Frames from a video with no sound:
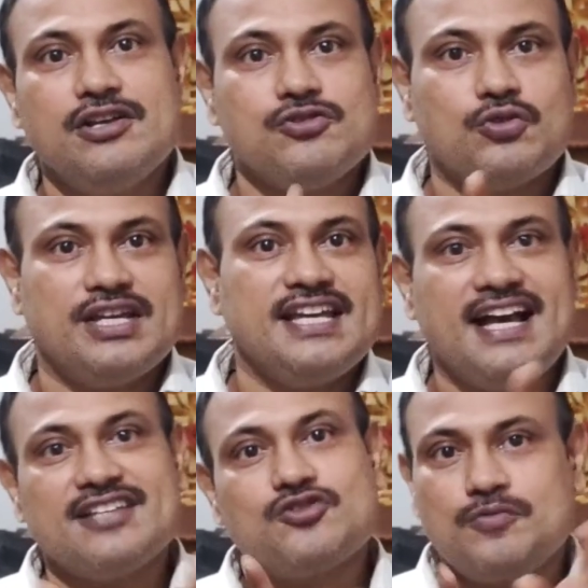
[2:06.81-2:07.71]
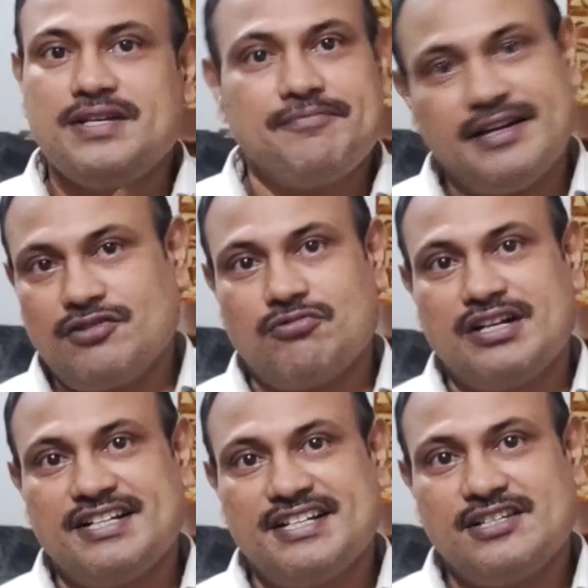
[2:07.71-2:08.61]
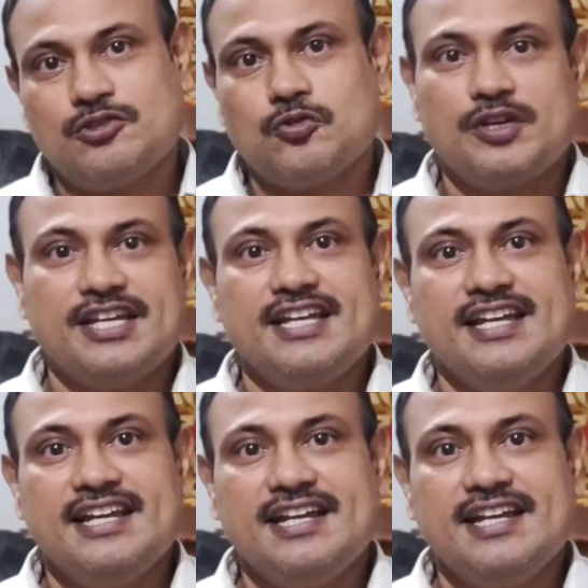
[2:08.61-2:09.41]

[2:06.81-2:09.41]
so A has to be a vector quantity, so A,